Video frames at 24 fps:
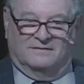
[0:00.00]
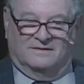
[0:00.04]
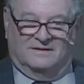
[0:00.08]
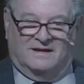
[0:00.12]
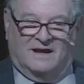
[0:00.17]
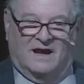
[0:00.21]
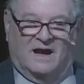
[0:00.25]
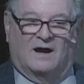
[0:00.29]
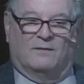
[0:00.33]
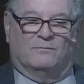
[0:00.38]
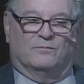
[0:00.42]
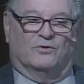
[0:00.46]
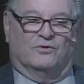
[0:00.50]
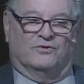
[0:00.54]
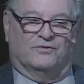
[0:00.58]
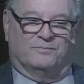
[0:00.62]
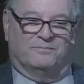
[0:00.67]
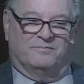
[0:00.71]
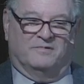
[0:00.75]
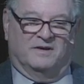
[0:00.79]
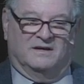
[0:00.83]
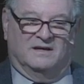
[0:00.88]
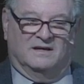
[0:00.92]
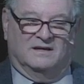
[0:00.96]
commerce
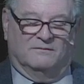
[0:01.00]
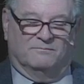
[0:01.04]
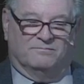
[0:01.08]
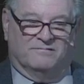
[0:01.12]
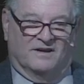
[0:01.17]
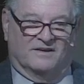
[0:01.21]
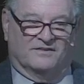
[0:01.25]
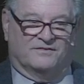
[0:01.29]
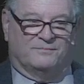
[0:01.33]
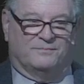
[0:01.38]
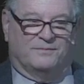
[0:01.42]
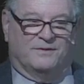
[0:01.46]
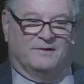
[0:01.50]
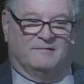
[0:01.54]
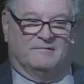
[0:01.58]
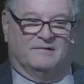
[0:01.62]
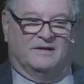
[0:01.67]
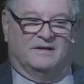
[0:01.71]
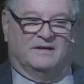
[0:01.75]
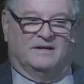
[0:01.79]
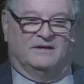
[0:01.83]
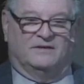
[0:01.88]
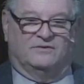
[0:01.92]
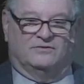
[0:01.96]
bringing
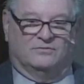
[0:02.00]
prosperity